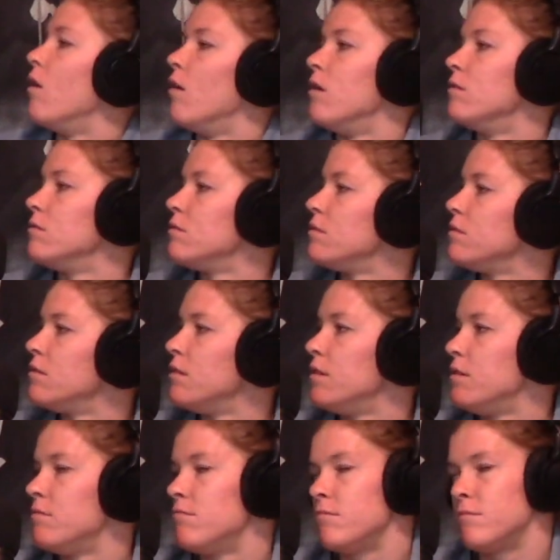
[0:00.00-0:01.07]
NBA
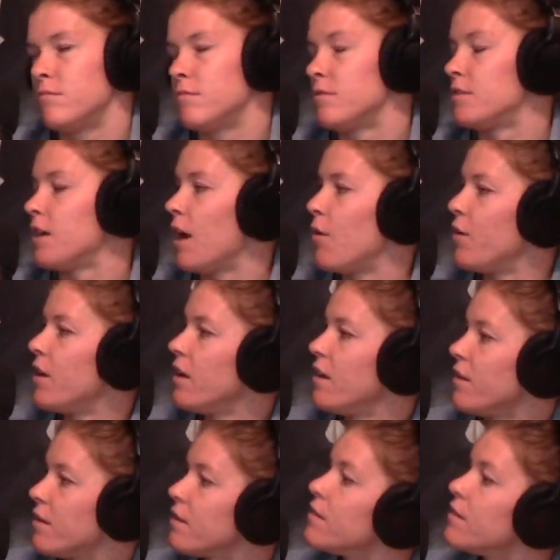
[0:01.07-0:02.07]
and then you have the